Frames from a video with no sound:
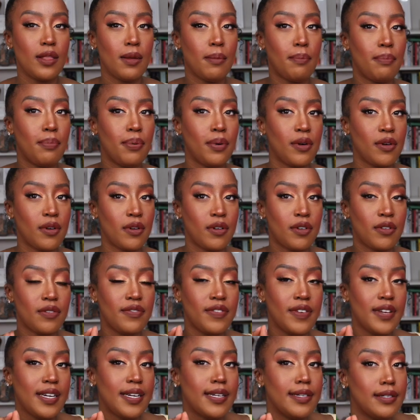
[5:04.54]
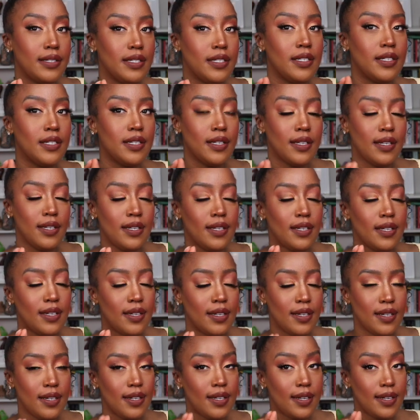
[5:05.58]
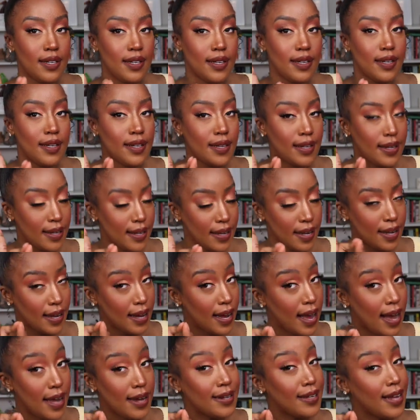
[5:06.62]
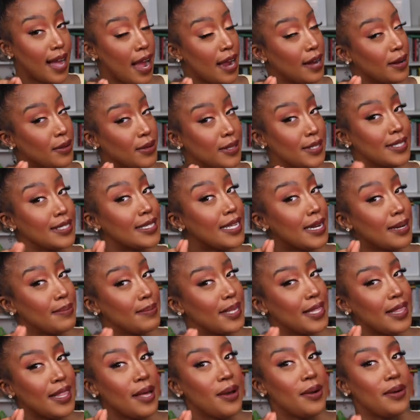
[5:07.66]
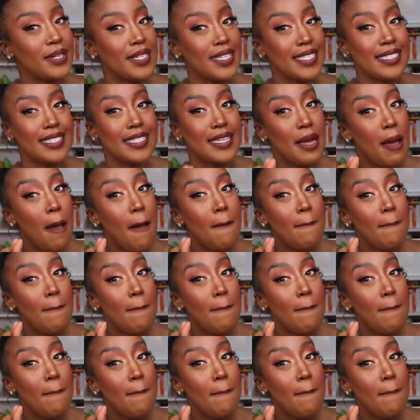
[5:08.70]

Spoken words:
the perfect, I know this is gonna be loaded,